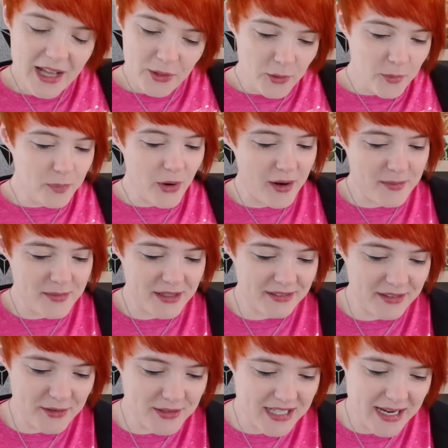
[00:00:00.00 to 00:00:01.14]
Although part of me is
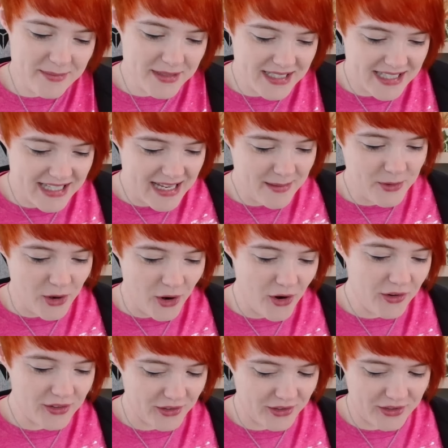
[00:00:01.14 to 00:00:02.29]
now tempted to keep
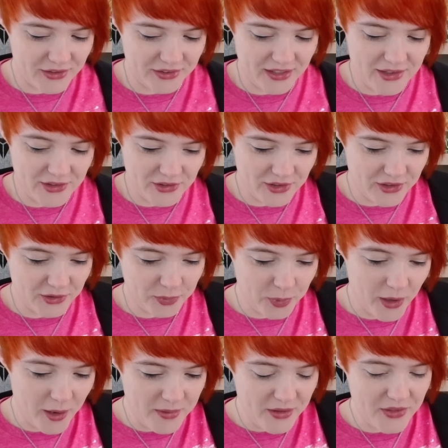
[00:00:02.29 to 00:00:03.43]
calling her Cassandra, because
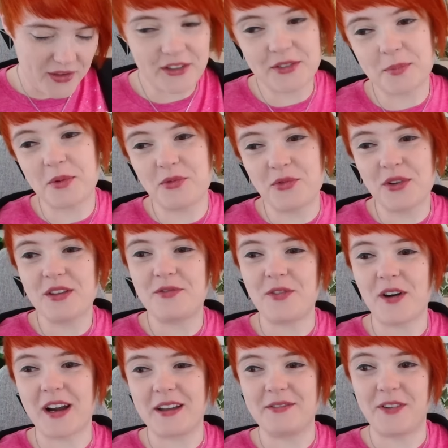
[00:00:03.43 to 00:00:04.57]
part of me thinks it'd be really
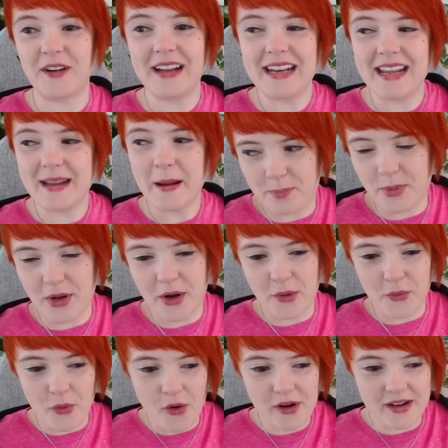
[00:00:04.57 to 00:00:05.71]
fucking funny. But I
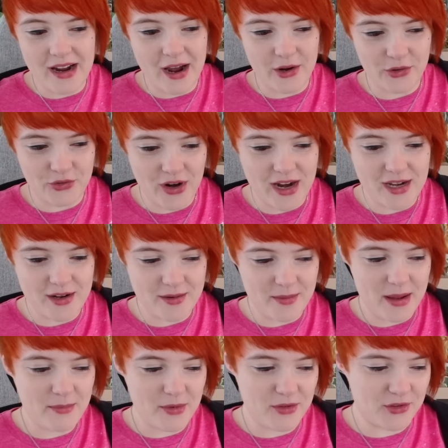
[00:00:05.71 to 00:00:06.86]
won't. I'll try to
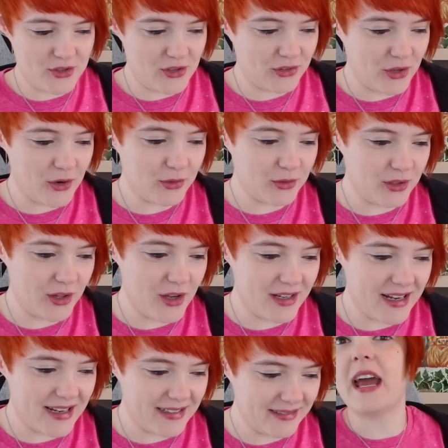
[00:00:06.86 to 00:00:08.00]
remember that she's called
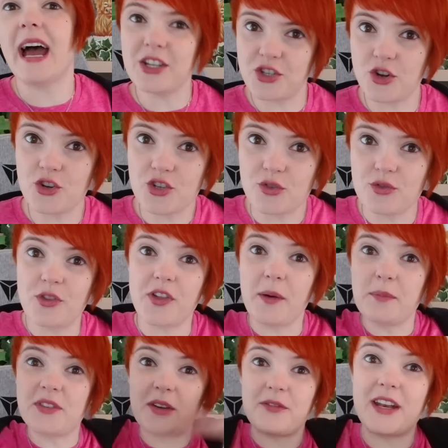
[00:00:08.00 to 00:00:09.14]
Claudia. As usual,
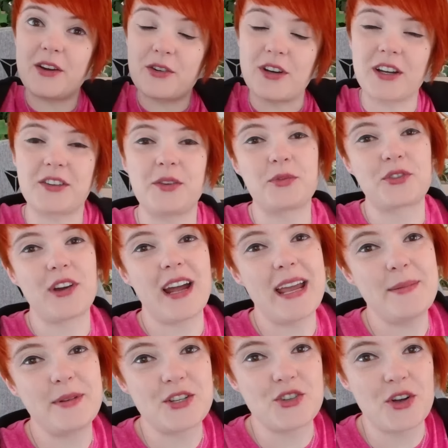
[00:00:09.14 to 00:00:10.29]
thumbs up video, click
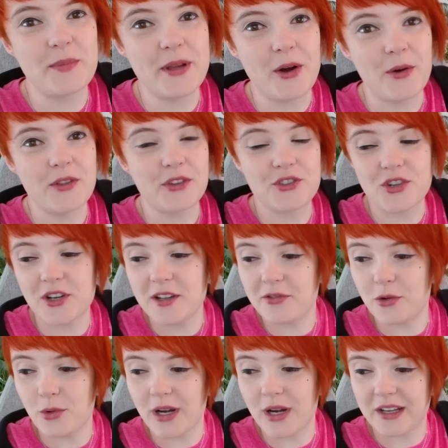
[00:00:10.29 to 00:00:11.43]
subscribe to join me on this journey if
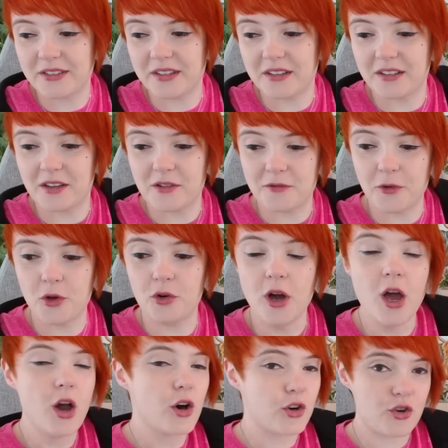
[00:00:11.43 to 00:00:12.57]
you want access to the full,
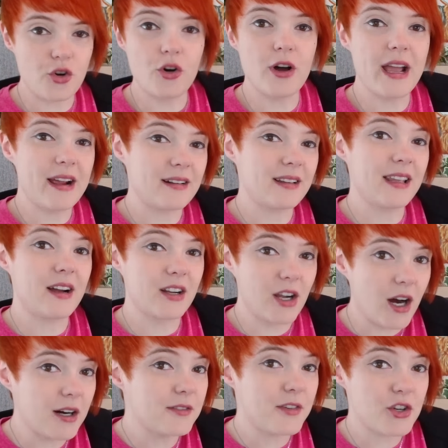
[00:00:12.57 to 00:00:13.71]
raw, early,
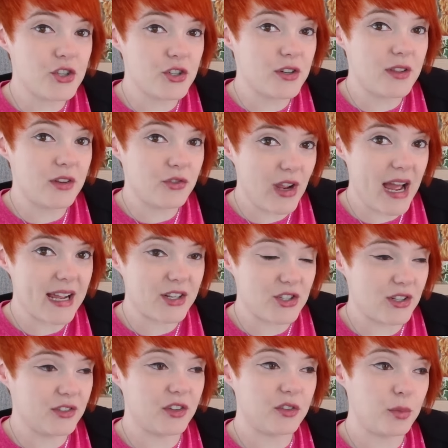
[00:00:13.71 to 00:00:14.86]
uncut version of these
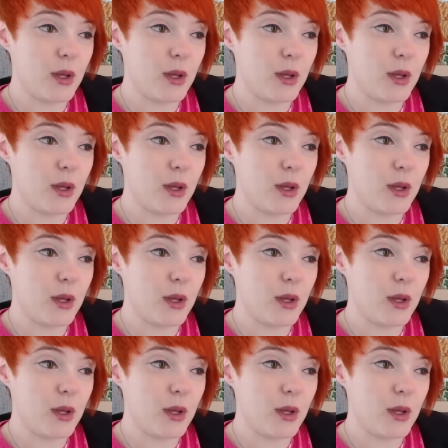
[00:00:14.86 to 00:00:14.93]
reactions, as